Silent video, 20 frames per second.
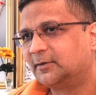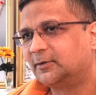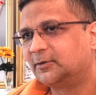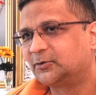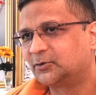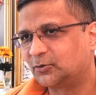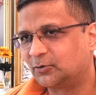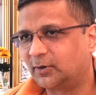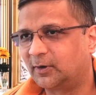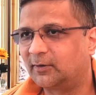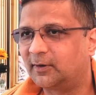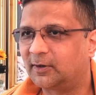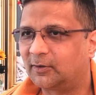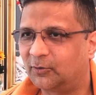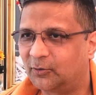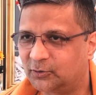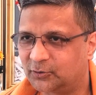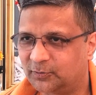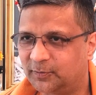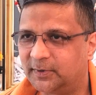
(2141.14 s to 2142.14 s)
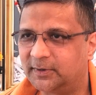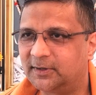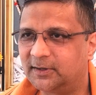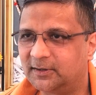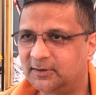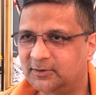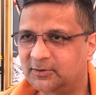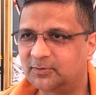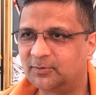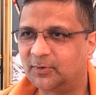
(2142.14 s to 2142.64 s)
So our
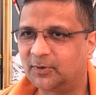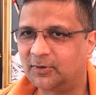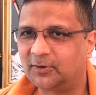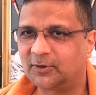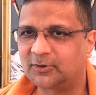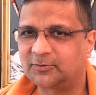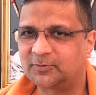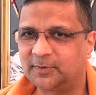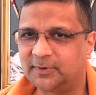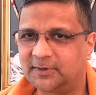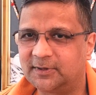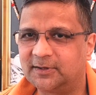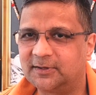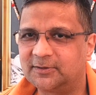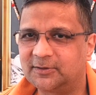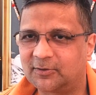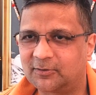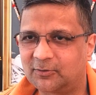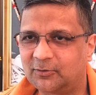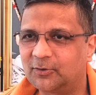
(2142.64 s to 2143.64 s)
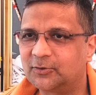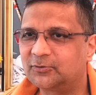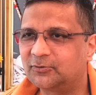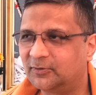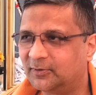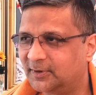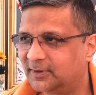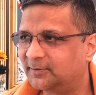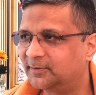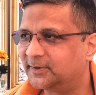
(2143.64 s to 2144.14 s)
hospitals, small hospitals or roads
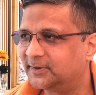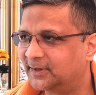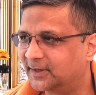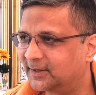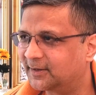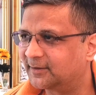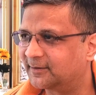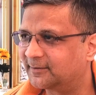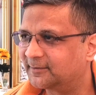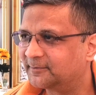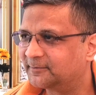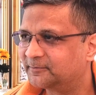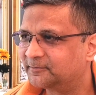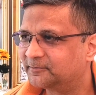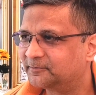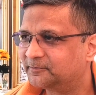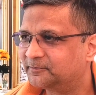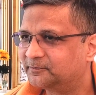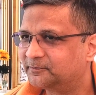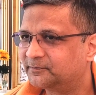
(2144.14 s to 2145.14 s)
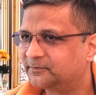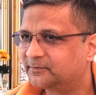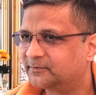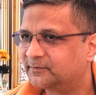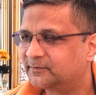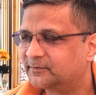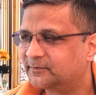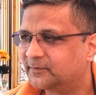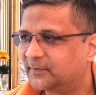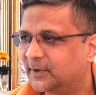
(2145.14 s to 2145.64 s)
will be there.
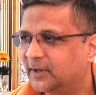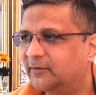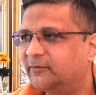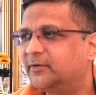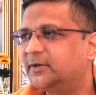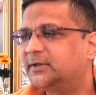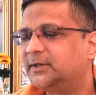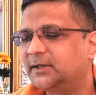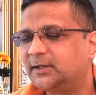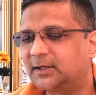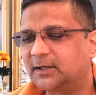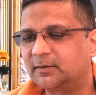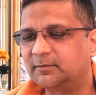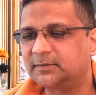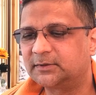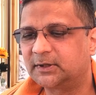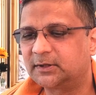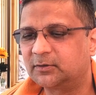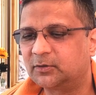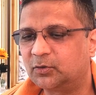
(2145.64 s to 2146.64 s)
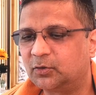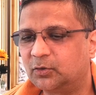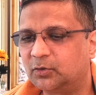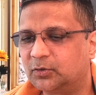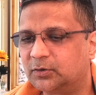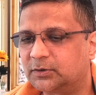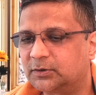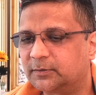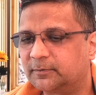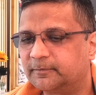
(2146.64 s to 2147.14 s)
Everything comes and
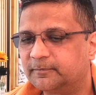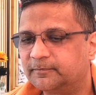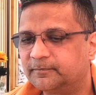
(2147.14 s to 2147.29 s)
goes.